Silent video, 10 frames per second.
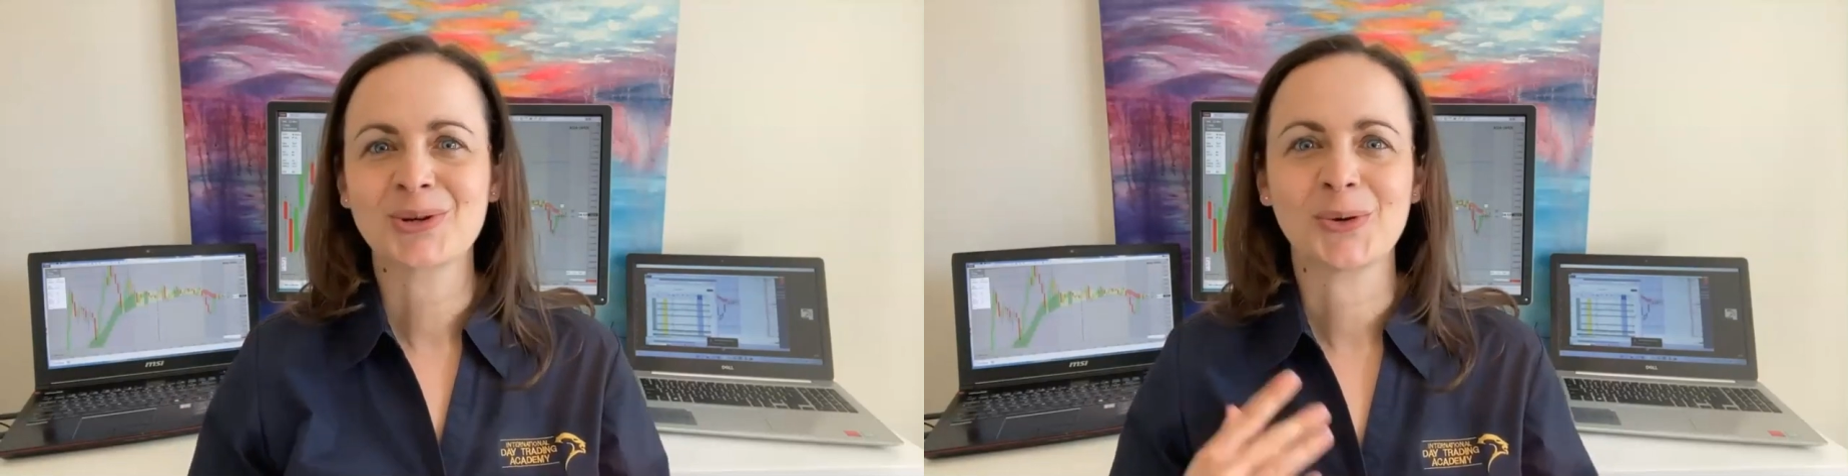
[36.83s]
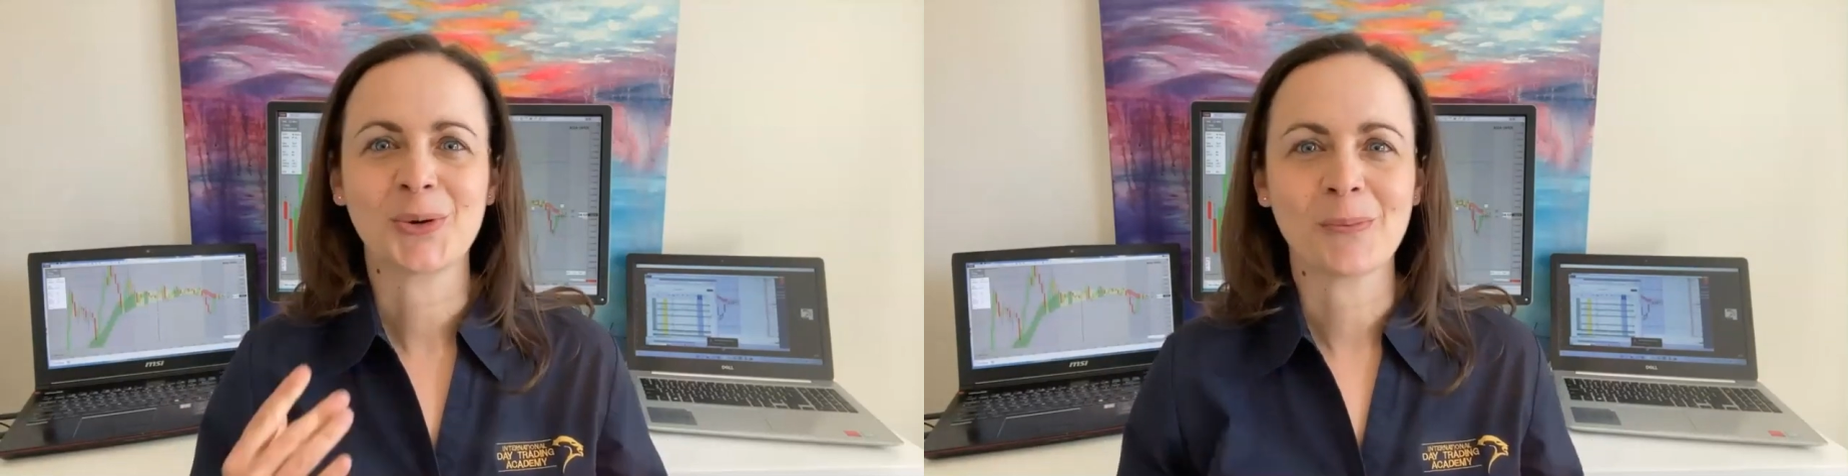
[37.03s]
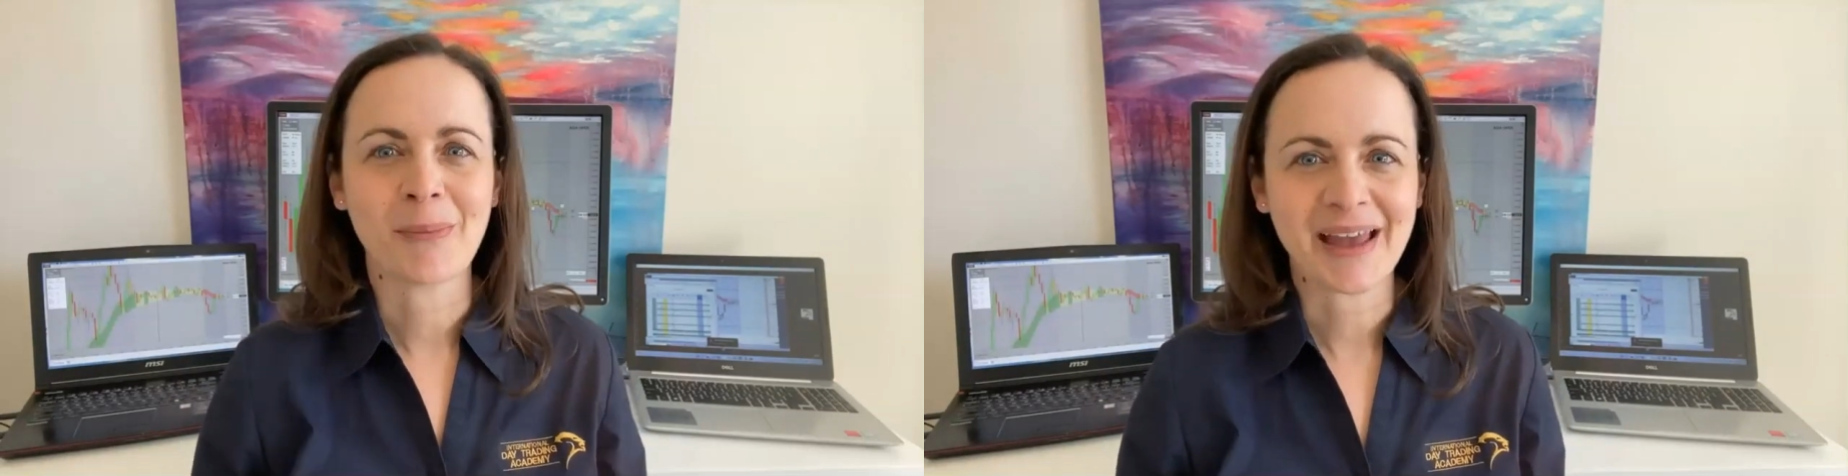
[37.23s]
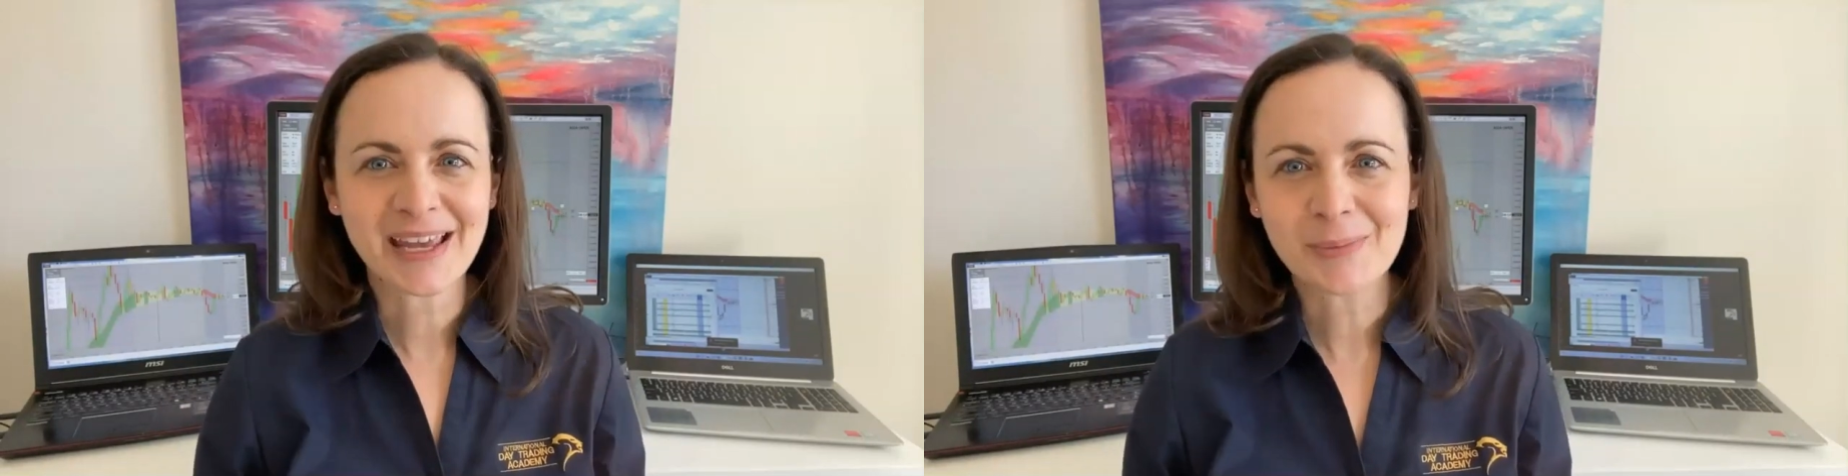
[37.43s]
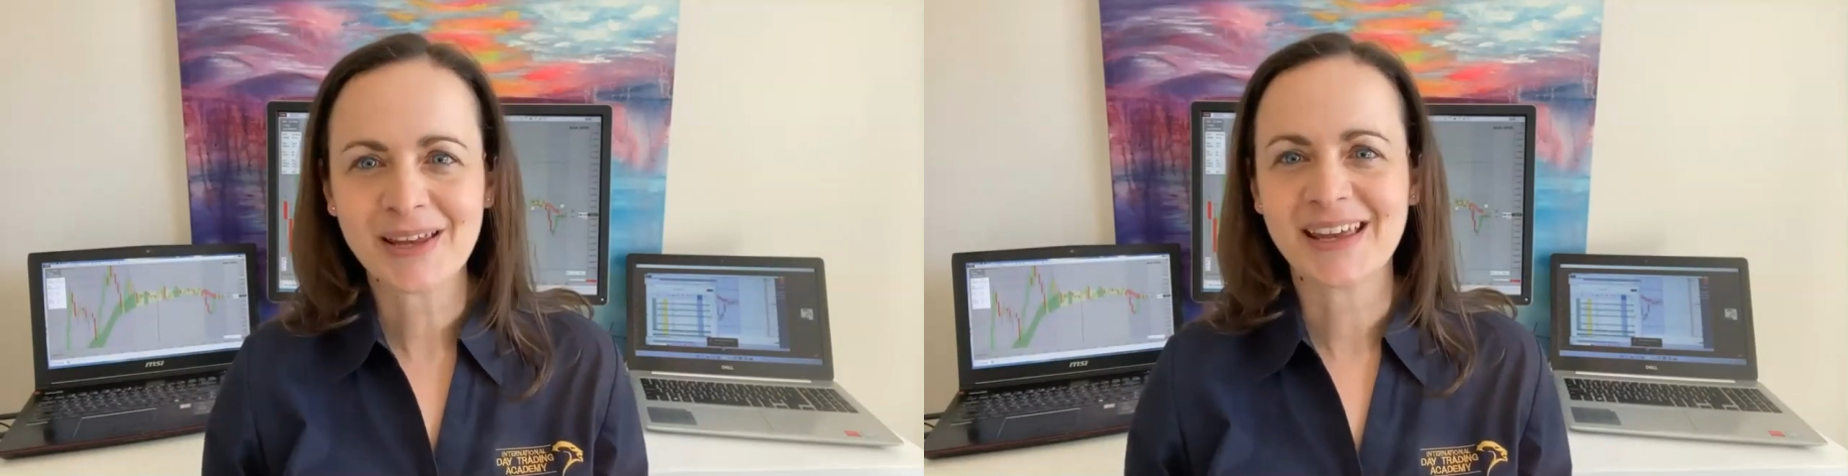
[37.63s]
or
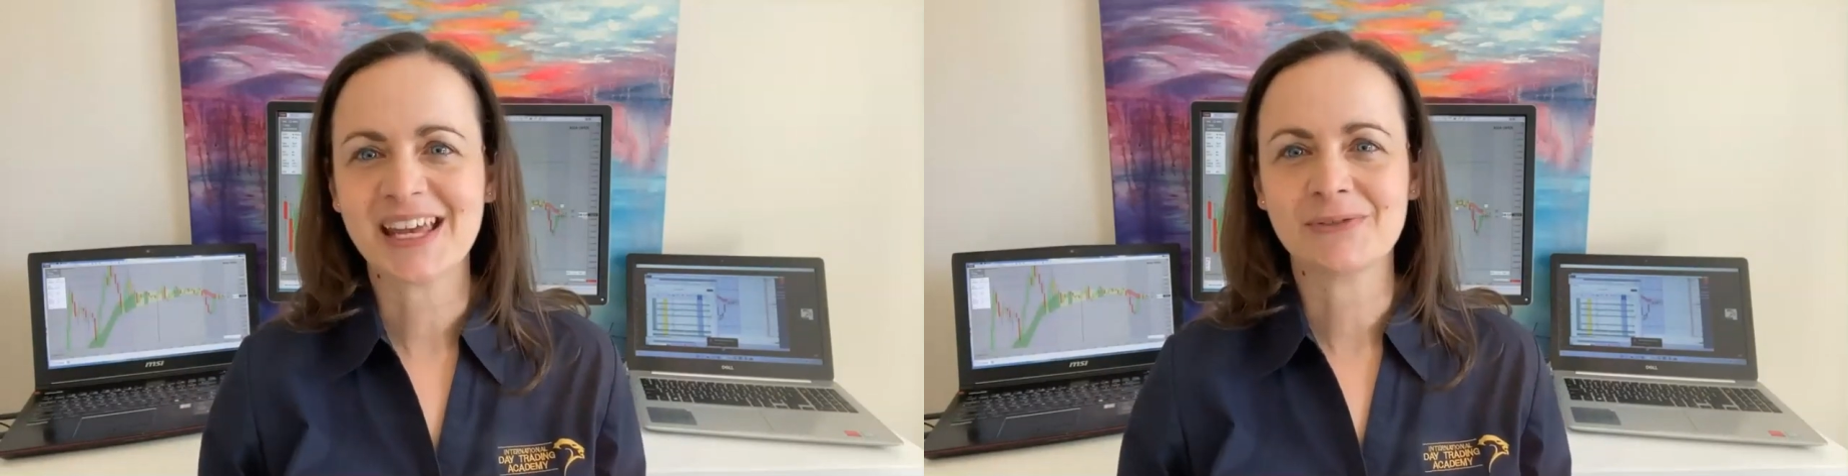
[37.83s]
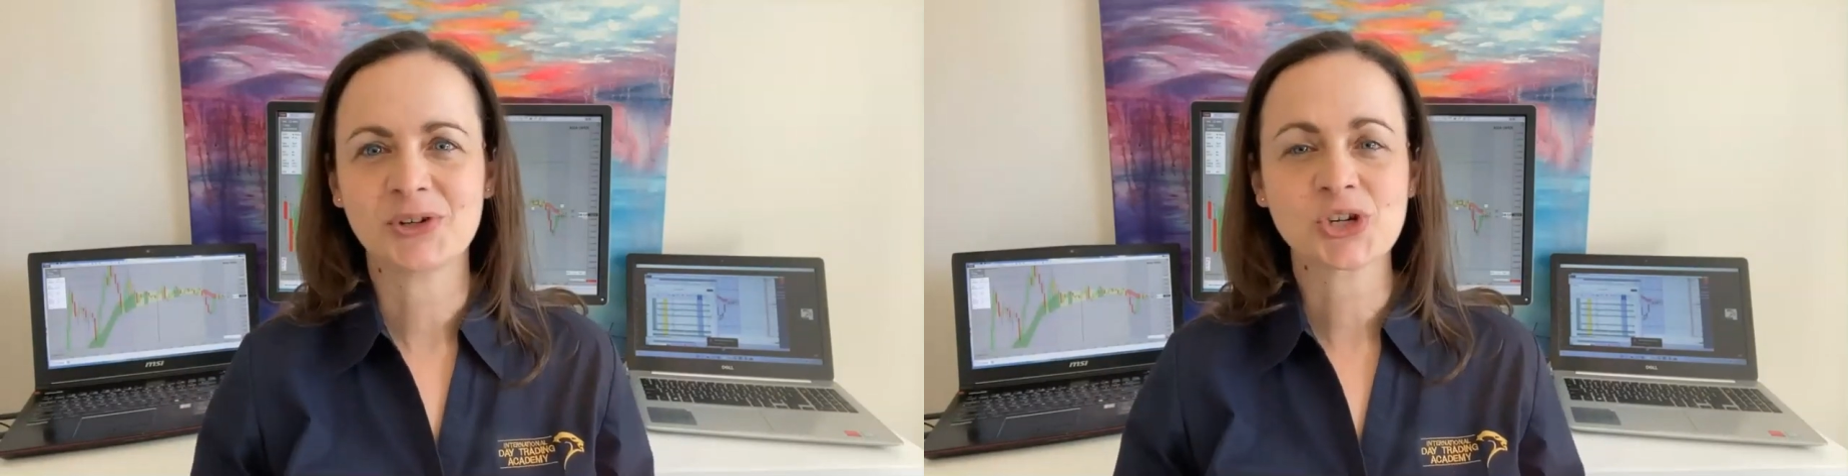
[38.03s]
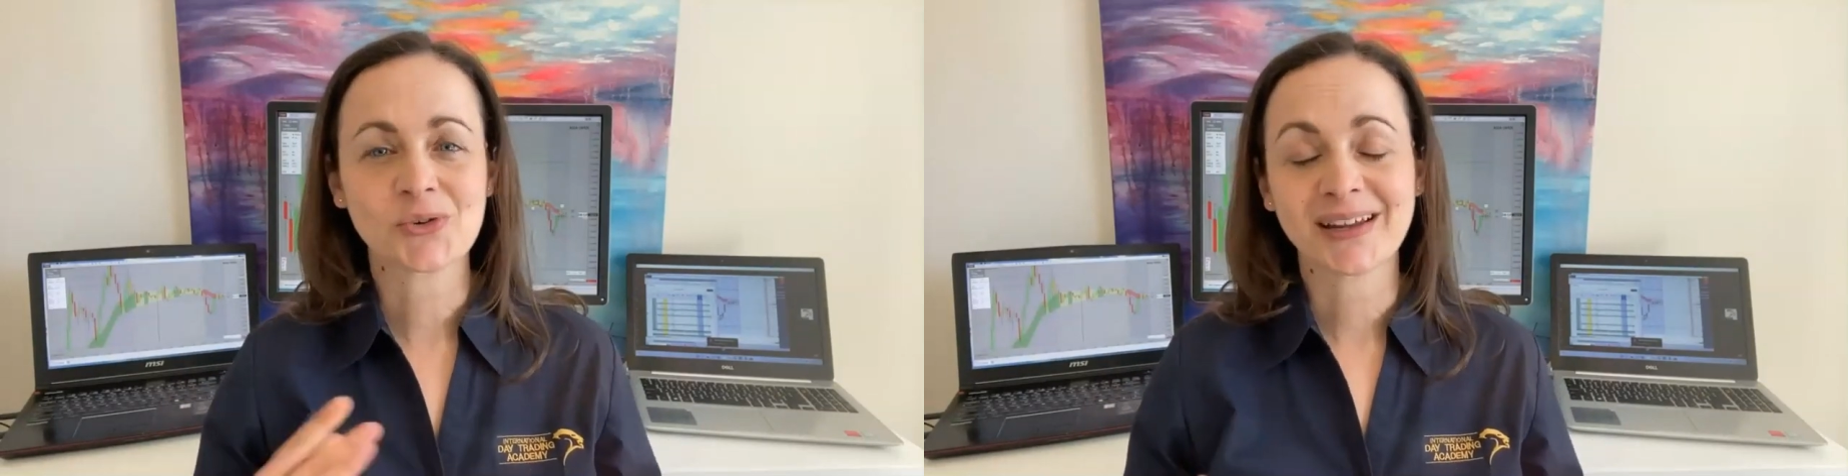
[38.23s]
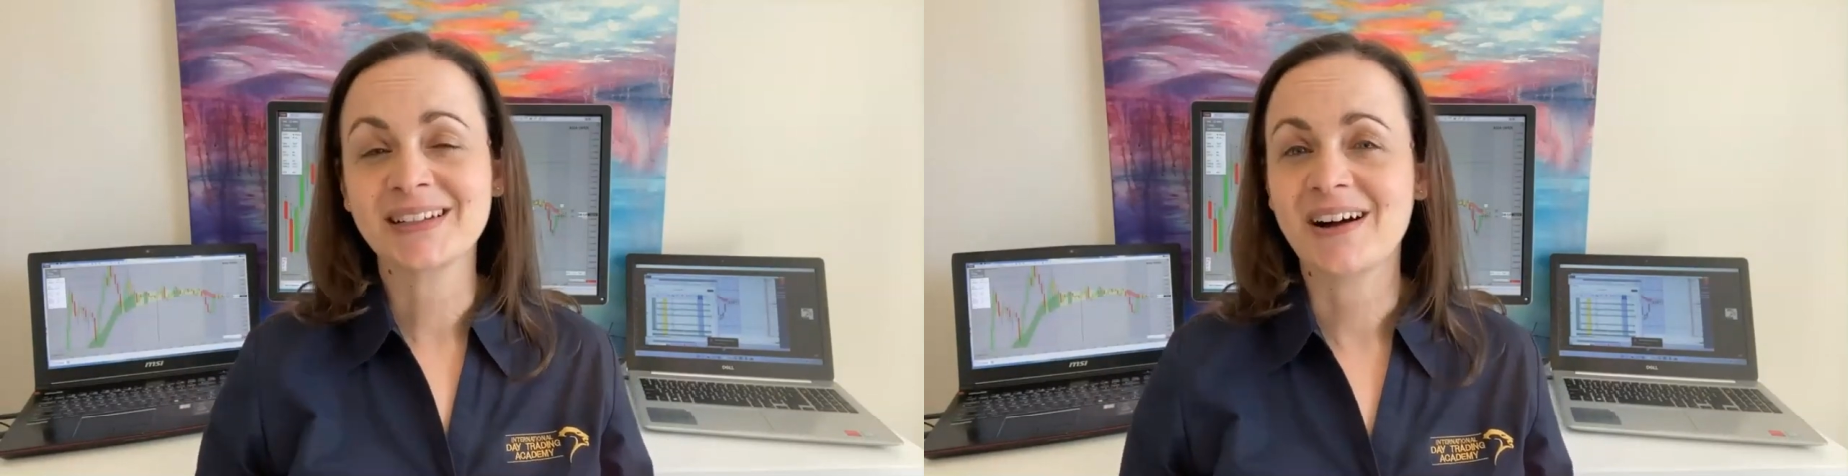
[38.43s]
maybe even trend